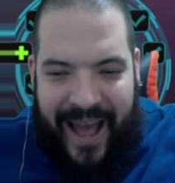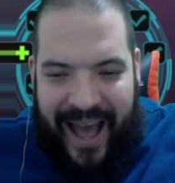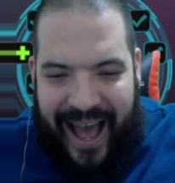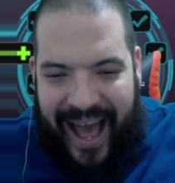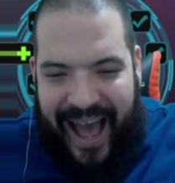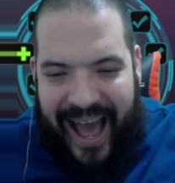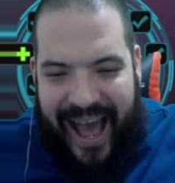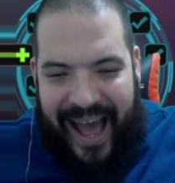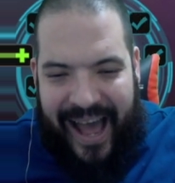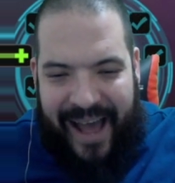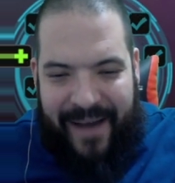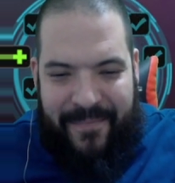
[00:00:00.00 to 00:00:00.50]

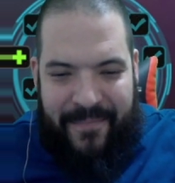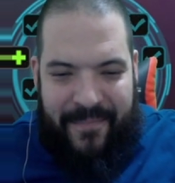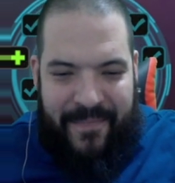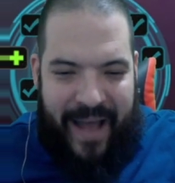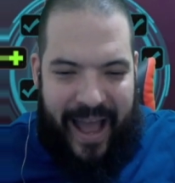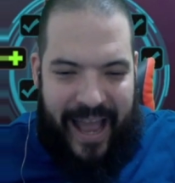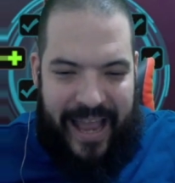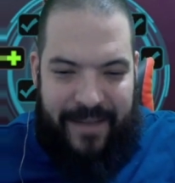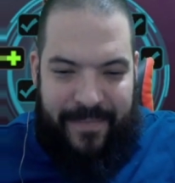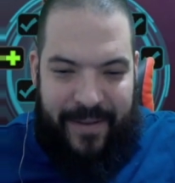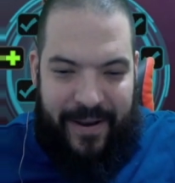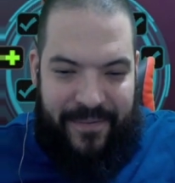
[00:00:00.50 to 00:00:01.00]
Aim
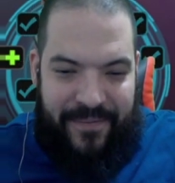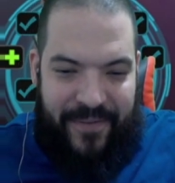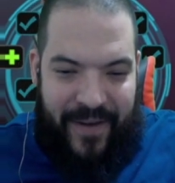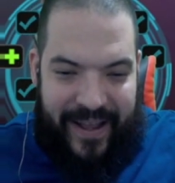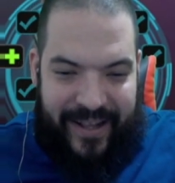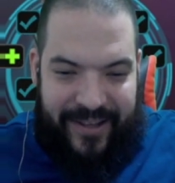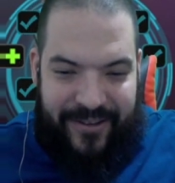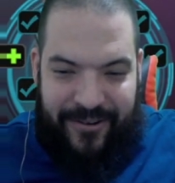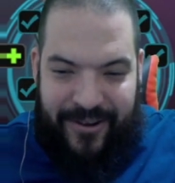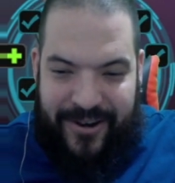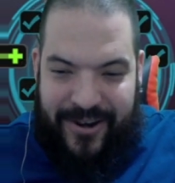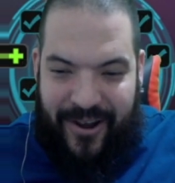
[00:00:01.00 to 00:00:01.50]

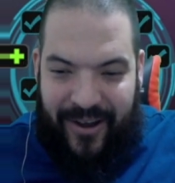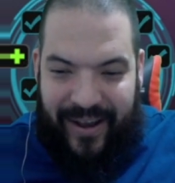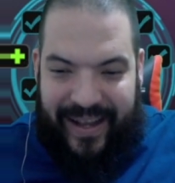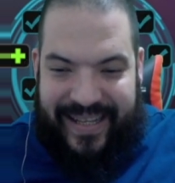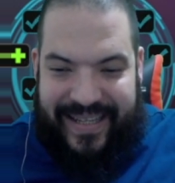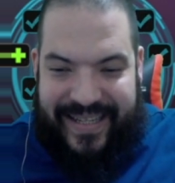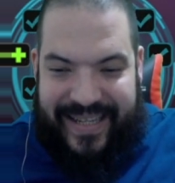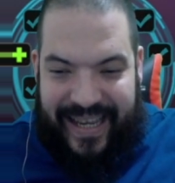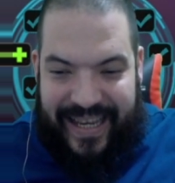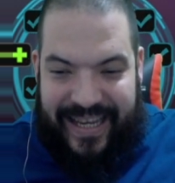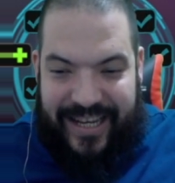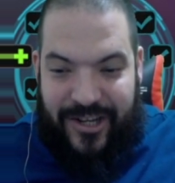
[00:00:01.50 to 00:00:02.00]
Infector at
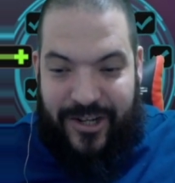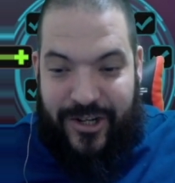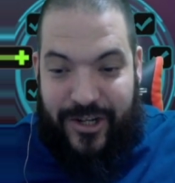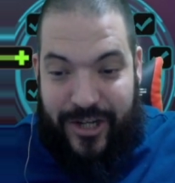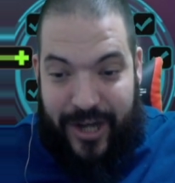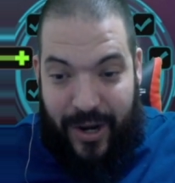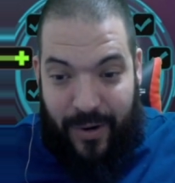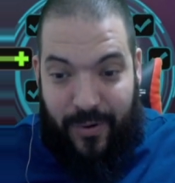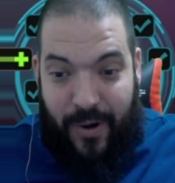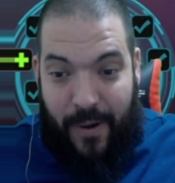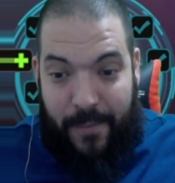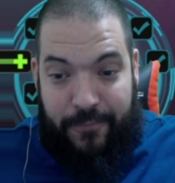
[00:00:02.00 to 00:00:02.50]
19,
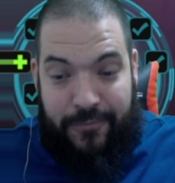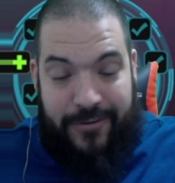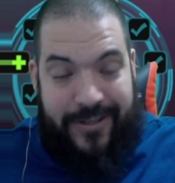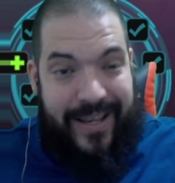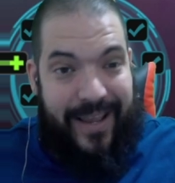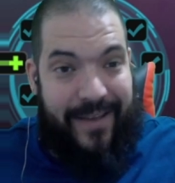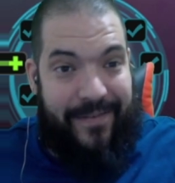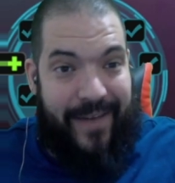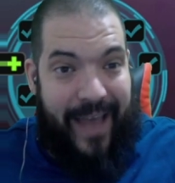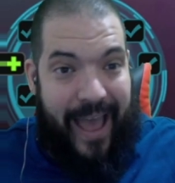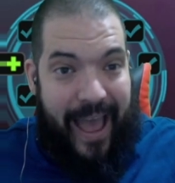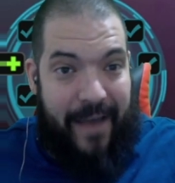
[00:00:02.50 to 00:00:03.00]
Shield
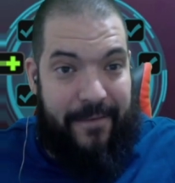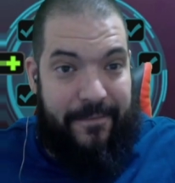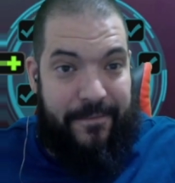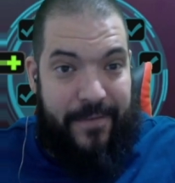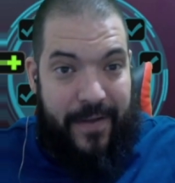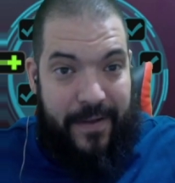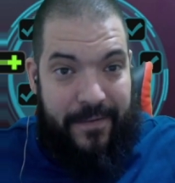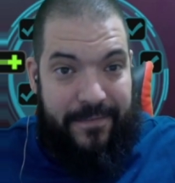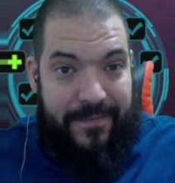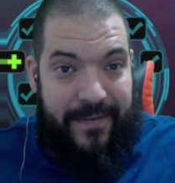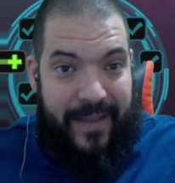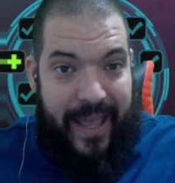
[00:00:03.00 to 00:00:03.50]
Operative at
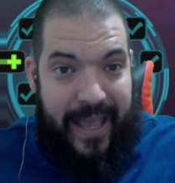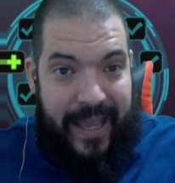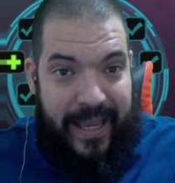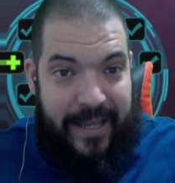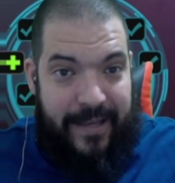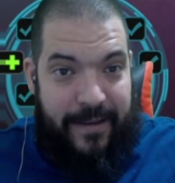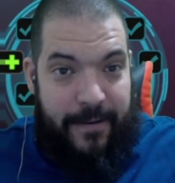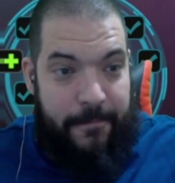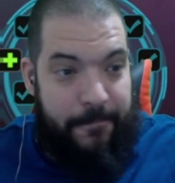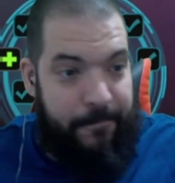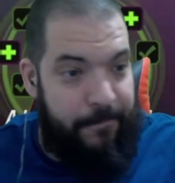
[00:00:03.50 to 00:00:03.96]
15,